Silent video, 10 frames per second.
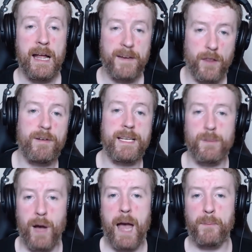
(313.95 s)
Now the
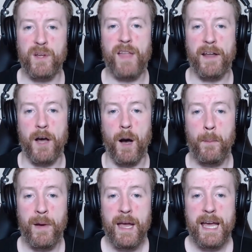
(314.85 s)
reason why I bring that
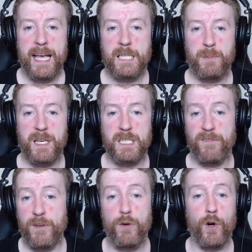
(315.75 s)
up is because
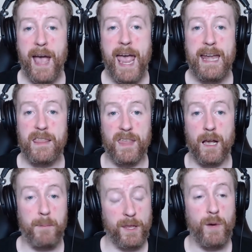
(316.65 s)
if you know
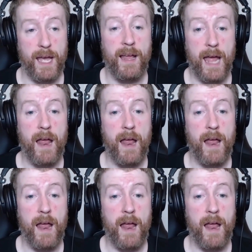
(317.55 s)
anything, and by the way,